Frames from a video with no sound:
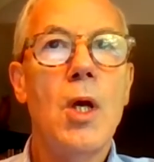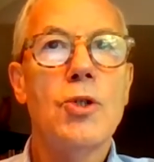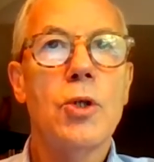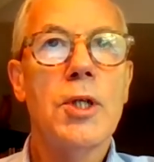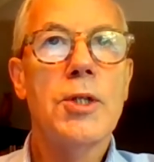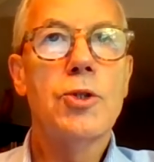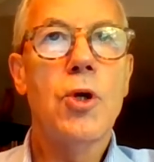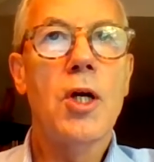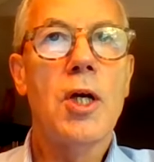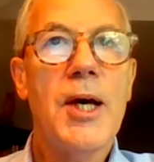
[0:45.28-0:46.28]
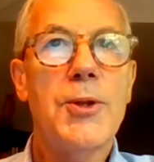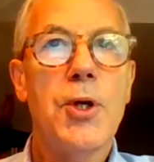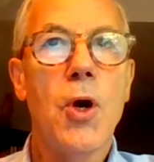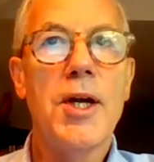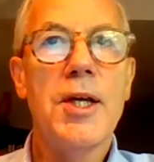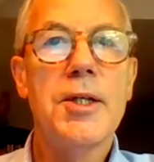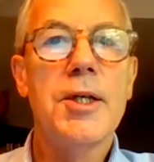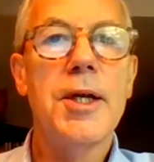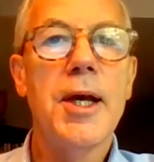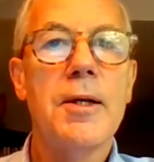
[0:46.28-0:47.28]
So let's talk about the Guardian
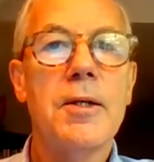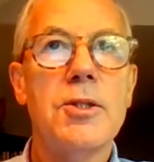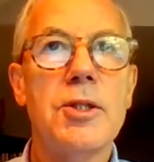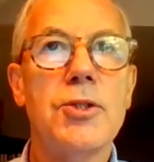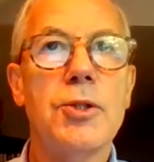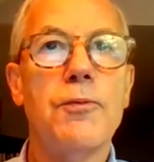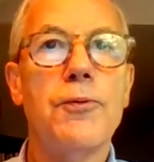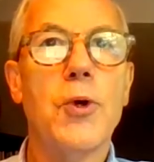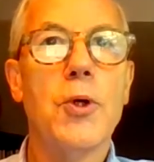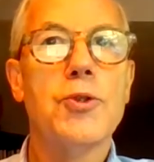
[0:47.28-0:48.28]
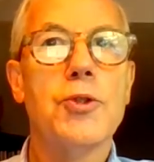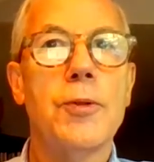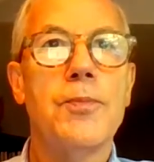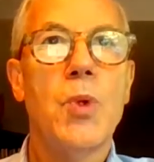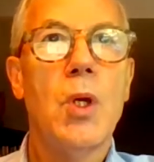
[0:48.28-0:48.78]
Connect system first.